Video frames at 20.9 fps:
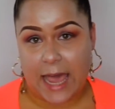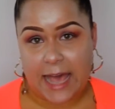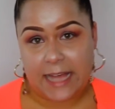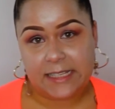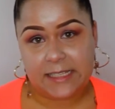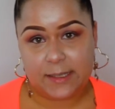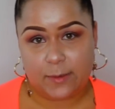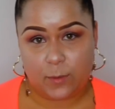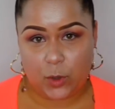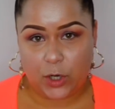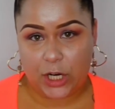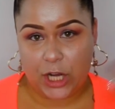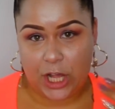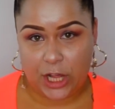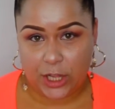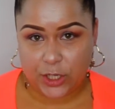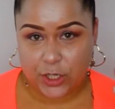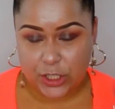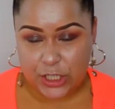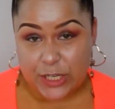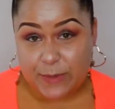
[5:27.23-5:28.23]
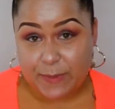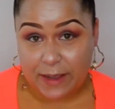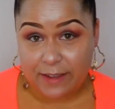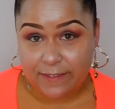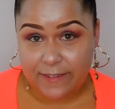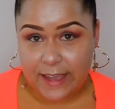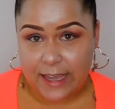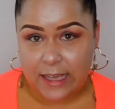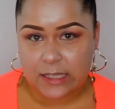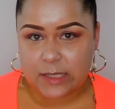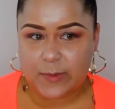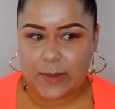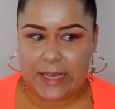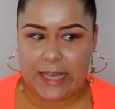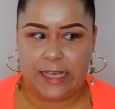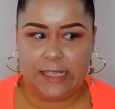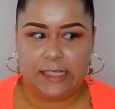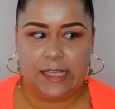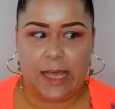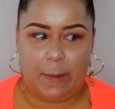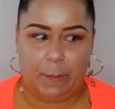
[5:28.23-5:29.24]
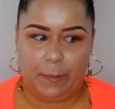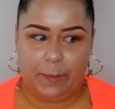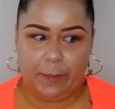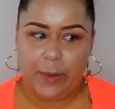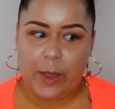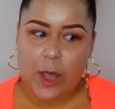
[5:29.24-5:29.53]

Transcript: add some more color to my face because I'm